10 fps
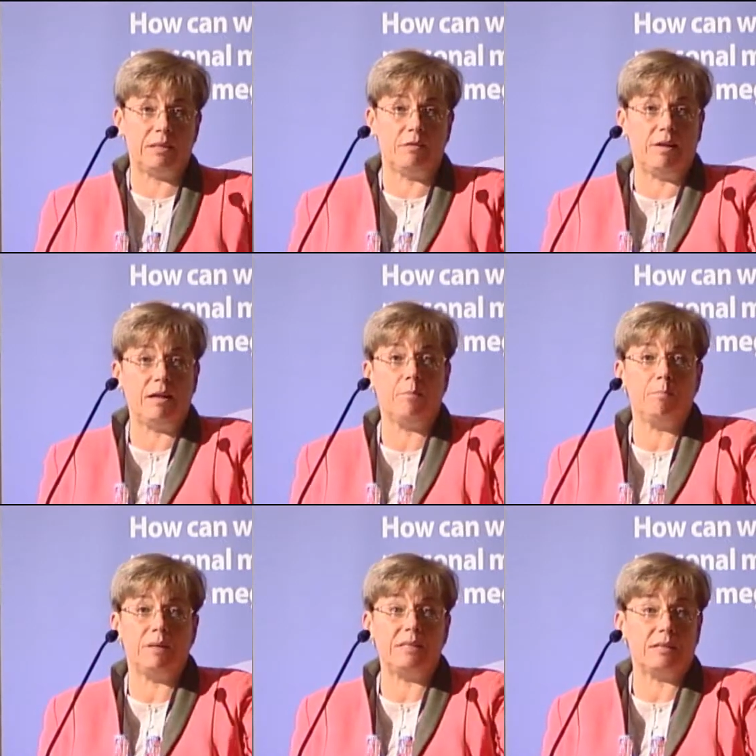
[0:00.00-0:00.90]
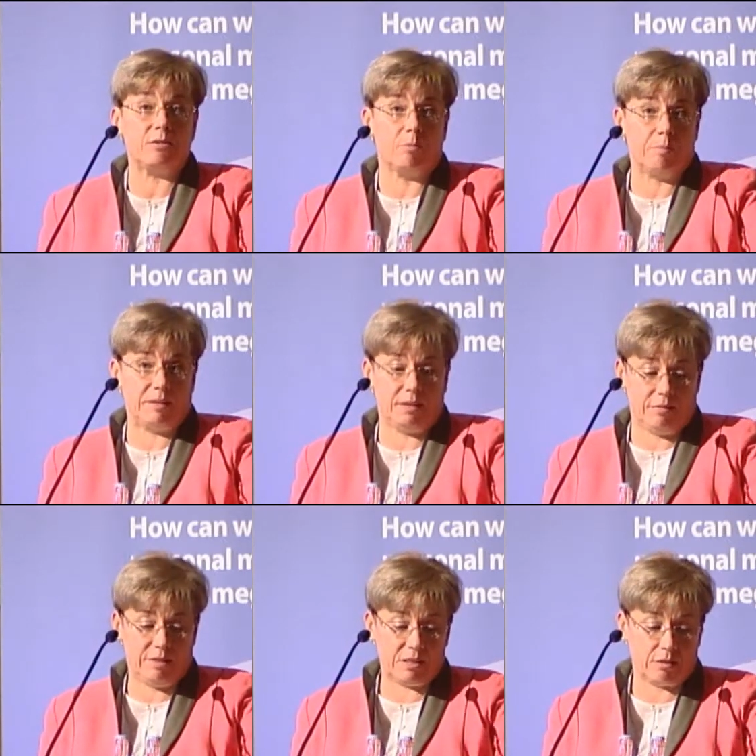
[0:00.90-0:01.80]
development and
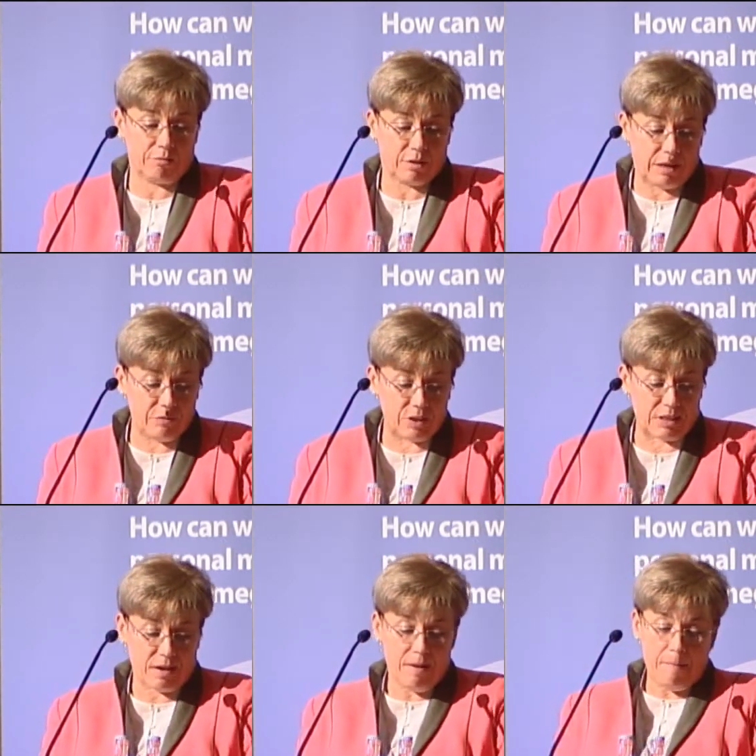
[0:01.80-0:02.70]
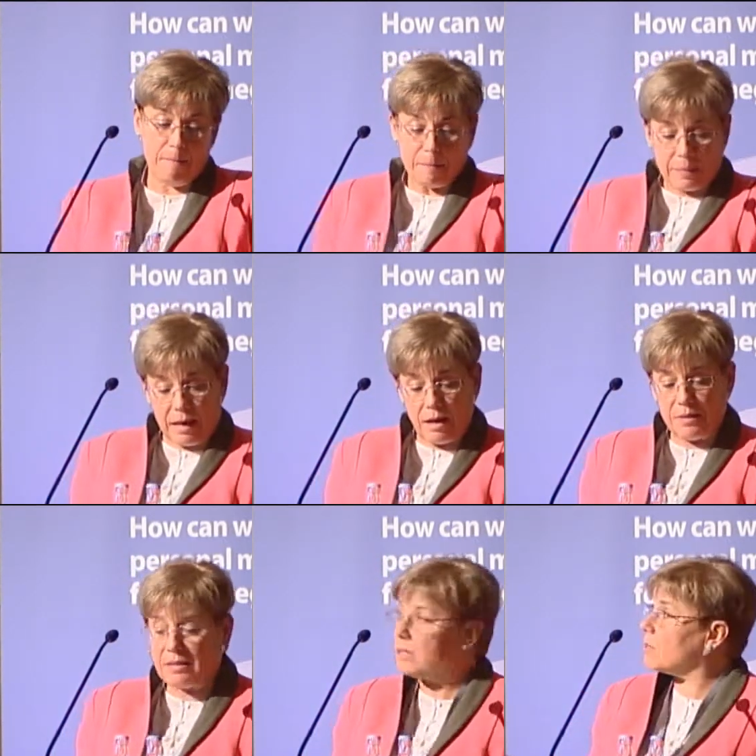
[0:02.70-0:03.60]
competitiveness of countries. Now,
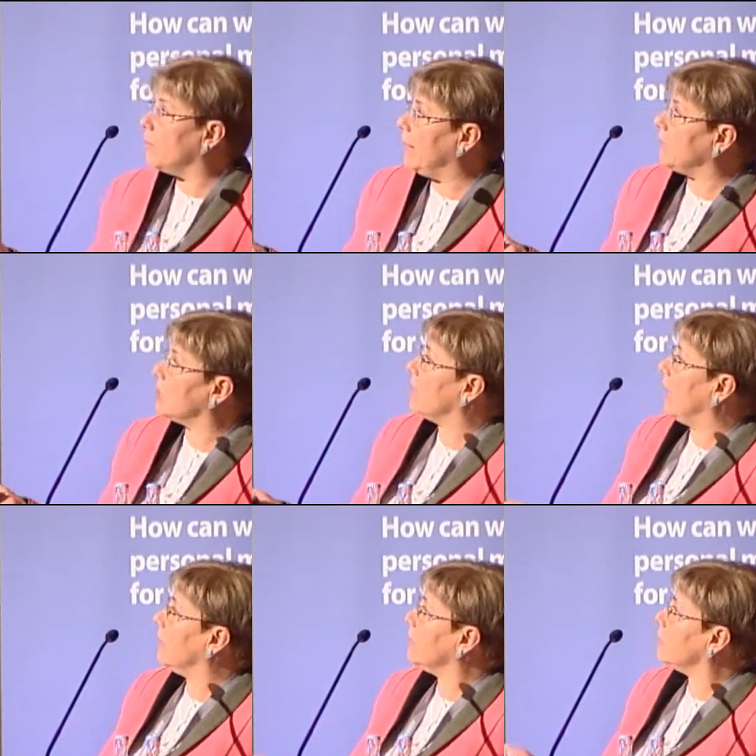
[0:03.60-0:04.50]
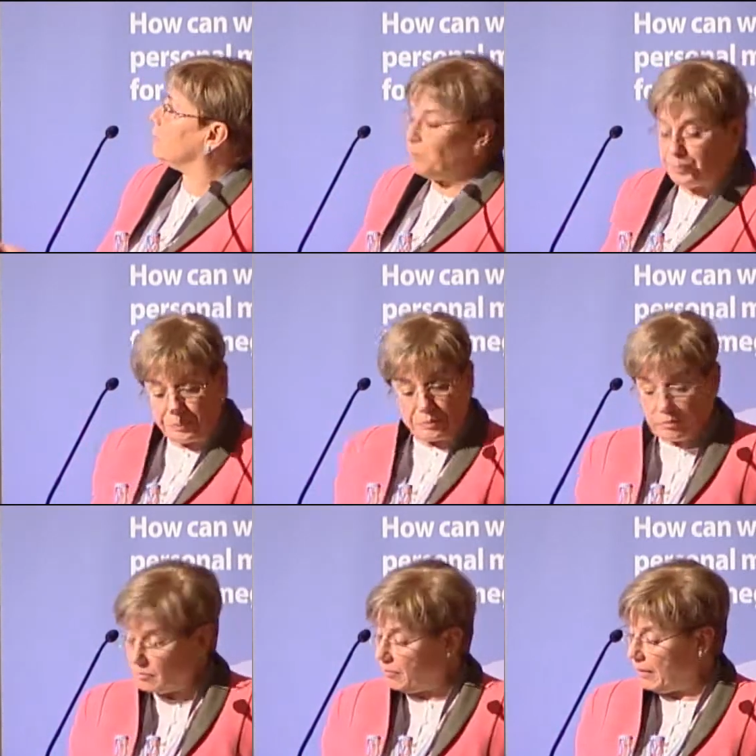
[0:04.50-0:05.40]
this is quite a challenge.
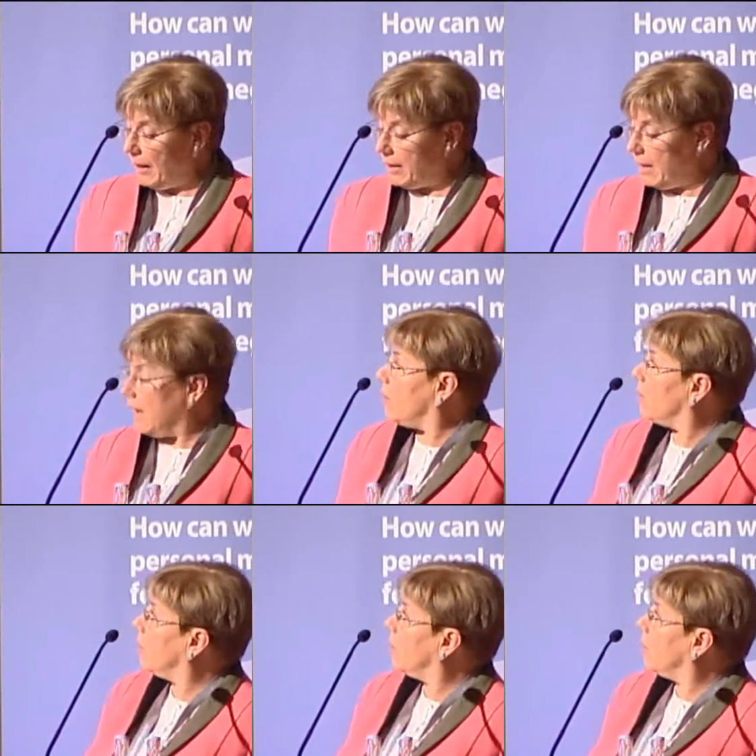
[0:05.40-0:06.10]
And how,